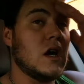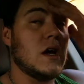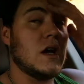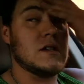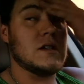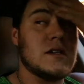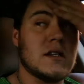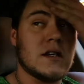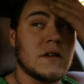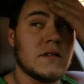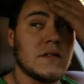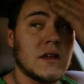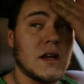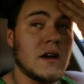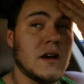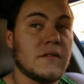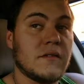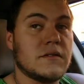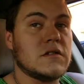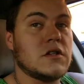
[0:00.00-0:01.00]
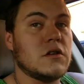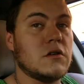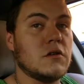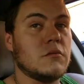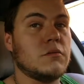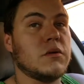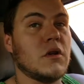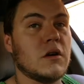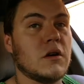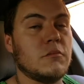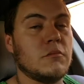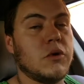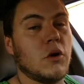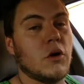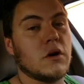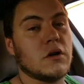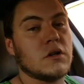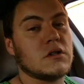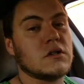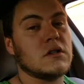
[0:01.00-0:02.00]
and see if they have two plug
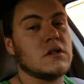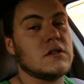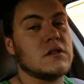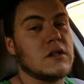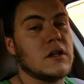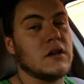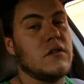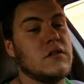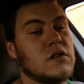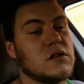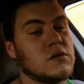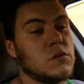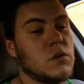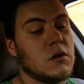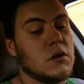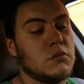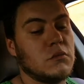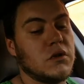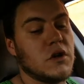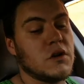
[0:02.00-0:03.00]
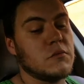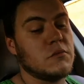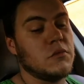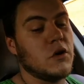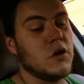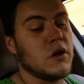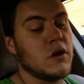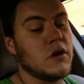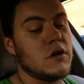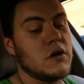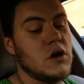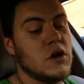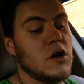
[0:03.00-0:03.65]
ports instead of just one plug port.